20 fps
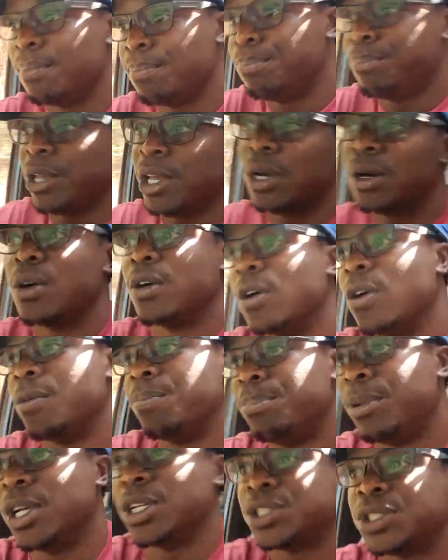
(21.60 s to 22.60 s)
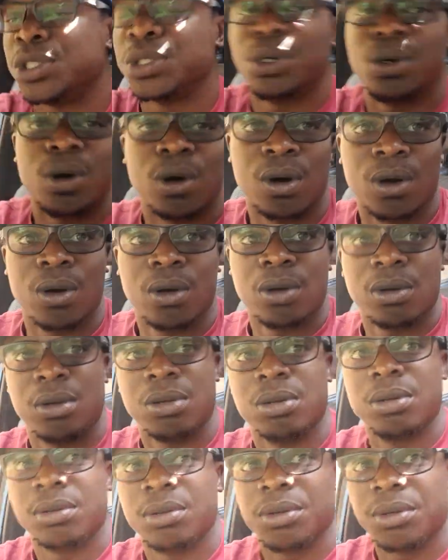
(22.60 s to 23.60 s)
basil or basil or
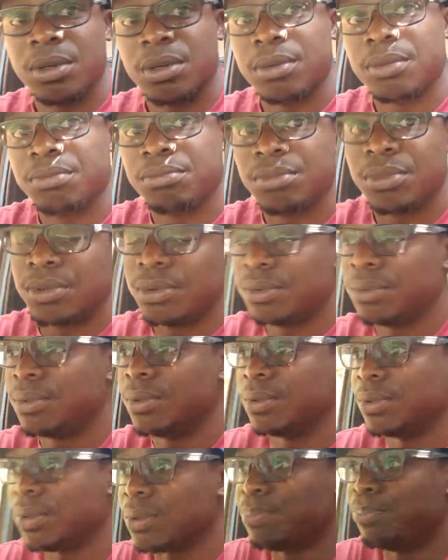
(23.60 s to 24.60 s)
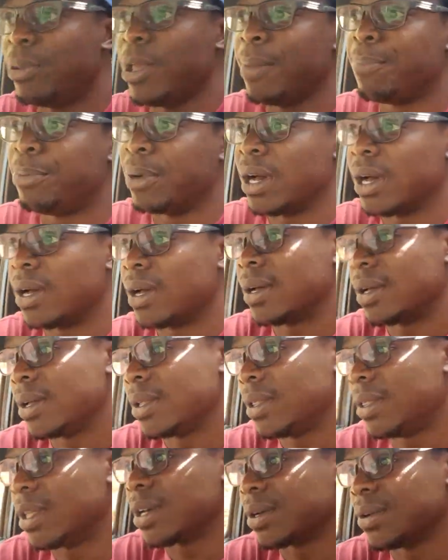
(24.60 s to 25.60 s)
pepper,
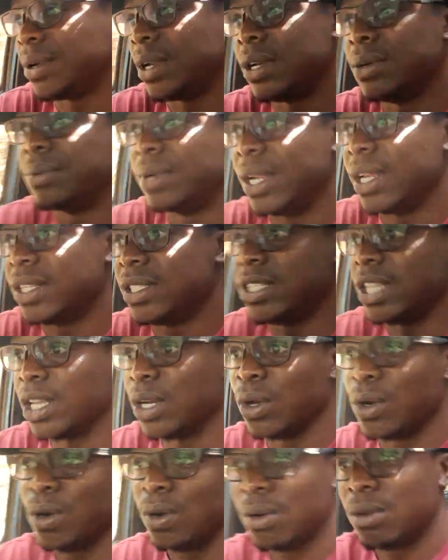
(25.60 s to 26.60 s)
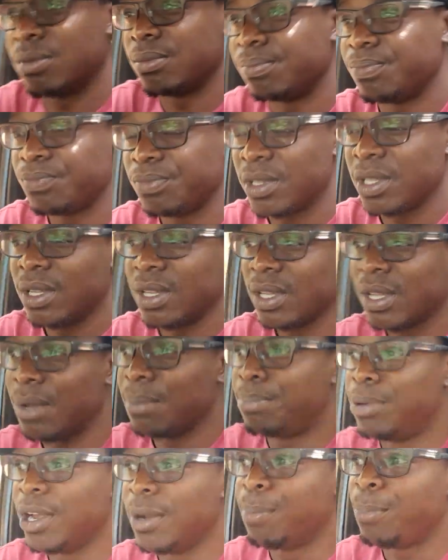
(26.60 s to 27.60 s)
the green, red, yellow,
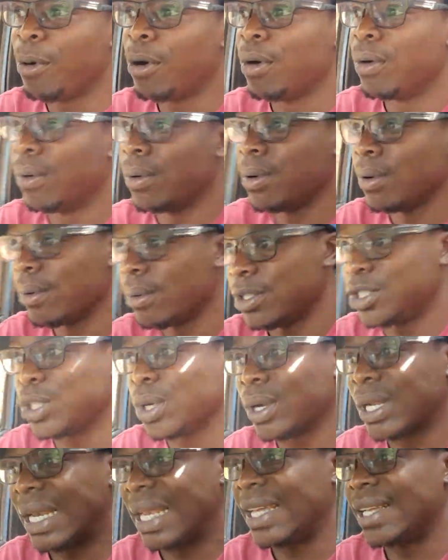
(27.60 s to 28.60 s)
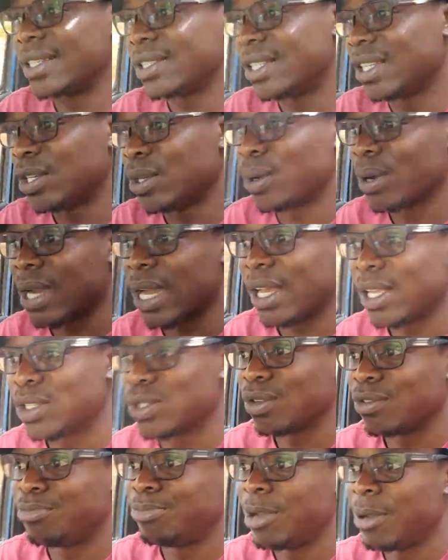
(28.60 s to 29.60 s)
purple, chocolate, and all kinds
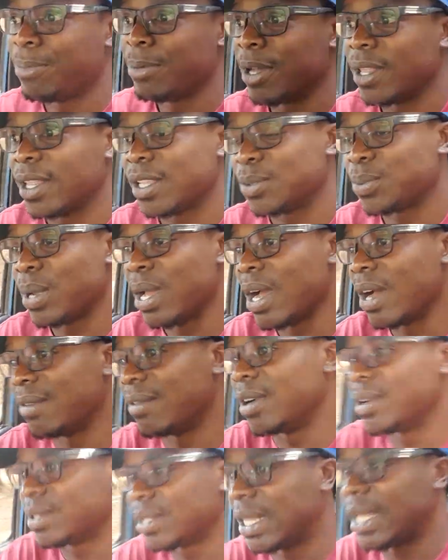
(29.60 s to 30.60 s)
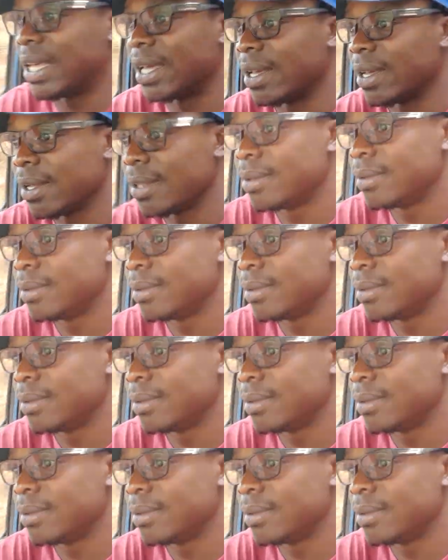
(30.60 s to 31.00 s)
of pepper that we have out there.